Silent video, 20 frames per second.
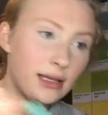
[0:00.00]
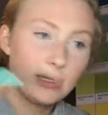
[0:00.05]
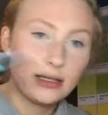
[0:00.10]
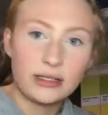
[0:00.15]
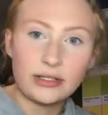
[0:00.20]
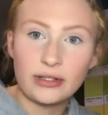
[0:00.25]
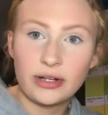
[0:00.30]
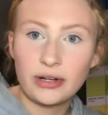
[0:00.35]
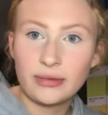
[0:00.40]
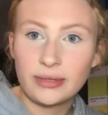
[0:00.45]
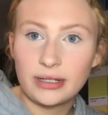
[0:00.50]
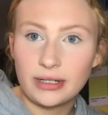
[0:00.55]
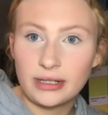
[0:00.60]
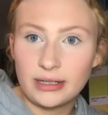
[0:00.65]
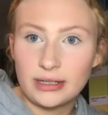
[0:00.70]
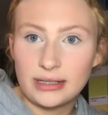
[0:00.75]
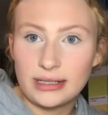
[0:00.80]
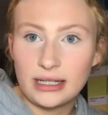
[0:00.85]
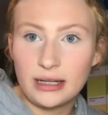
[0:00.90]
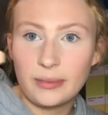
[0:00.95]
So now I'm
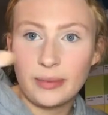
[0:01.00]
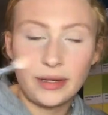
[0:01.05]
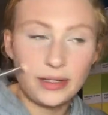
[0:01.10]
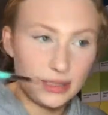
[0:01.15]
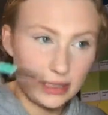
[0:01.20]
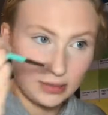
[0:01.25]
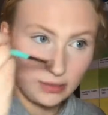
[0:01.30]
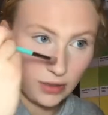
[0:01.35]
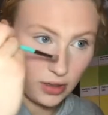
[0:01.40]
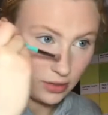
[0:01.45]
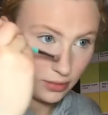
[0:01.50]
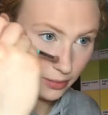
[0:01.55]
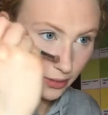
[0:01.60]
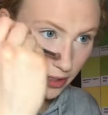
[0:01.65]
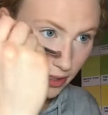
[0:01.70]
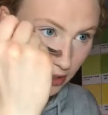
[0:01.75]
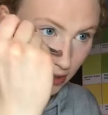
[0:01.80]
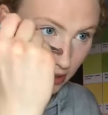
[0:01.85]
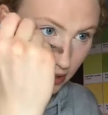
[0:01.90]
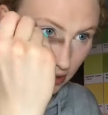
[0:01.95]
gonna dip a small
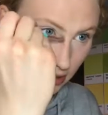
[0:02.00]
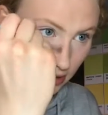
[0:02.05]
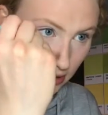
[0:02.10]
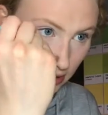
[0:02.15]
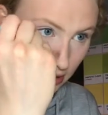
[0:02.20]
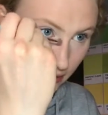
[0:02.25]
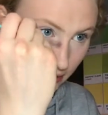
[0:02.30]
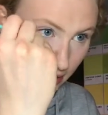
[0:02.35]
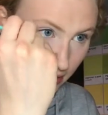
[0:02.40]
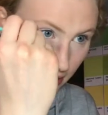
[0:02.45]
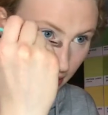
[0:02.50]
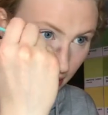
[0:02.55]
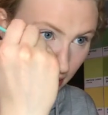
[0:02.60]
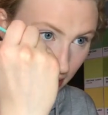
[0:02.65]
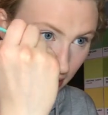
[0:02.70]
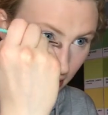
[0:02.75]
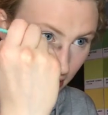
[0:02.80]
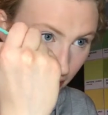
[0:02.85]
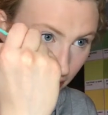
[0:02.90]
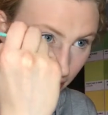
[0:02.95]
brush into
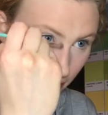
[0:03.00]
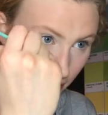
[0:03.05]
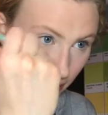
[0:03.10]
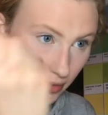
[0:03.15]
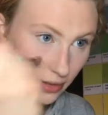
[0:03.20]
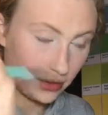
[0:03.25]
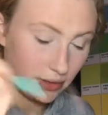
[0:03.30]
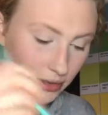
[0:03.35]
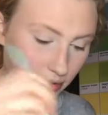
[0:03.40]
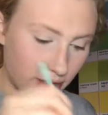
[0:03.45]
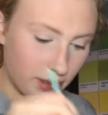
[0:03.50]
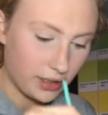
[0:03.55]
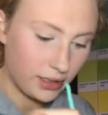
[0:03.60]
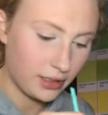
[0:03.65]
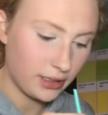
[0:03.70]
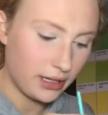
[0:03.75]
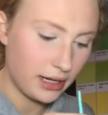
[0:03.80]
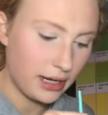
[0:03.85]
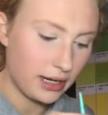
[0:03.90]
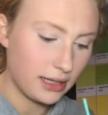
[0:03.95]
my
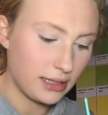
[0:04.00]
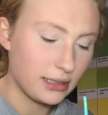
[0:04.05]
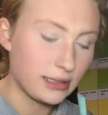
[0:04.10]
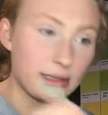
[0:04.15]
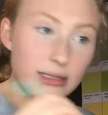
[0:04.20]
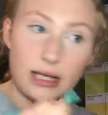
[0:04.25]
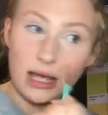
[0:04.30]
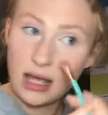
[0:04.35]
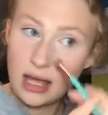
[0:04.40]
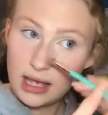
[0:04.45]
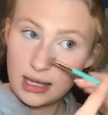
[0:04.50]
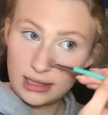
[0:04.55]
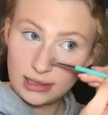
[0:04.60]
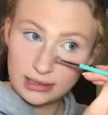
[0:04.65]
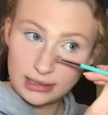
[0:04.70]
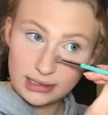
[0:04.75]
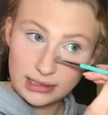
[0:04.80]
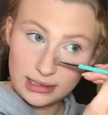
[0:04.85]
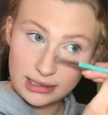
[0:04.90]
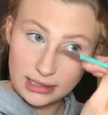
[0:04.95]
bronzer and
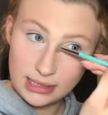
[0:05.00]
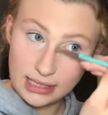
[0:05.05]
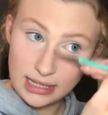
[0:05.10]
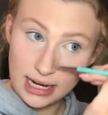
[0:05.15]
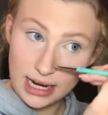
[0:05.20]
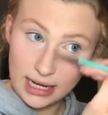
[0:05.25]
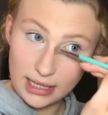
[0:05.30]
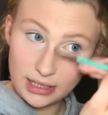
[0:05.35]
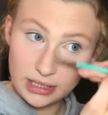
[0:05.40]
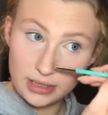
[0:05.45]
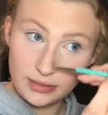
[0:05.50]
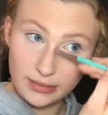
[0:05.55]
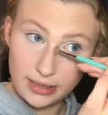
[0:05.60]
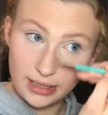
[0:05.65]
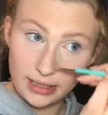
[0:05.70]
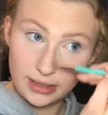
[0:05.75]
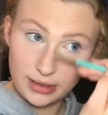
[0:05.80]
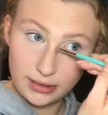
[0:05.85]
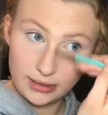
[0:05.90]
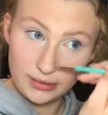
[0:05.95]
snatch my
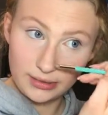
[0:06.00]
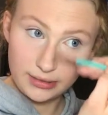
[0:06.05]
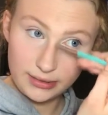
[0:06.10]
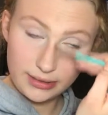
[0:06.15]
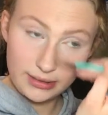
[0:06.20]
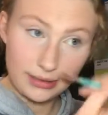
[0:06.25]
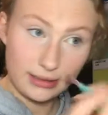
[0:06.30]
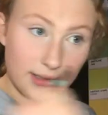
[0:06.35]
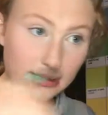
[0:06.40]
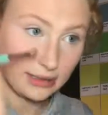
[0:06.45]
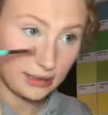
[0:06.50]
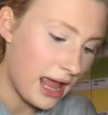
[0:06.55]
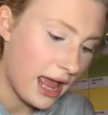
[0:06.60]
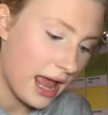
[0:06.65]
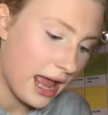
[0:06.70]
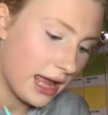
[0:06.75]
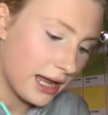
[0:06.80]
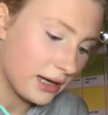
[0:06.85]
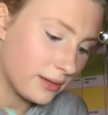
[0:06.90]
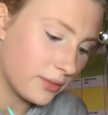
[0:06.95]
nose.
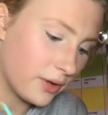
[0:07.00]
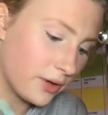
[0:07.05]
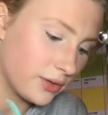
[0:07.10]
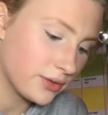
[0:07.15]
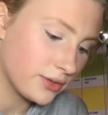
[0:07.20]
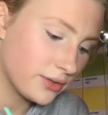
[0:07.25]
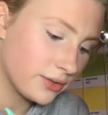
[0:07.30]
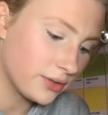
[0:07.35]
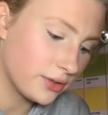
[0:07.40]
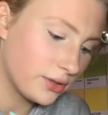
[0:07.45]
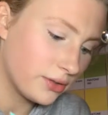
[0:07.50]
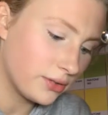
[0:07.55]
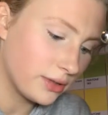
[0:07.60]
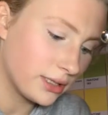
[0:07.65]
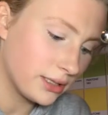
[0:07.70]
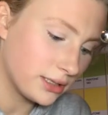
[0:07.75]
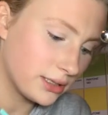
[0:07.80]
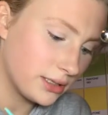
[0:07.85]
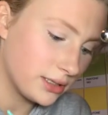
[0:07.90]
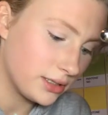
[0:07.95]
And I'm also
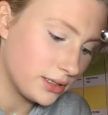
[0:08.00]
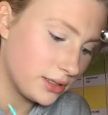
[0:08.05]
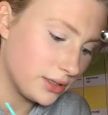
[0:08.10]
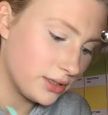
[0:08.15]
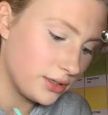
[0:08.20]
going to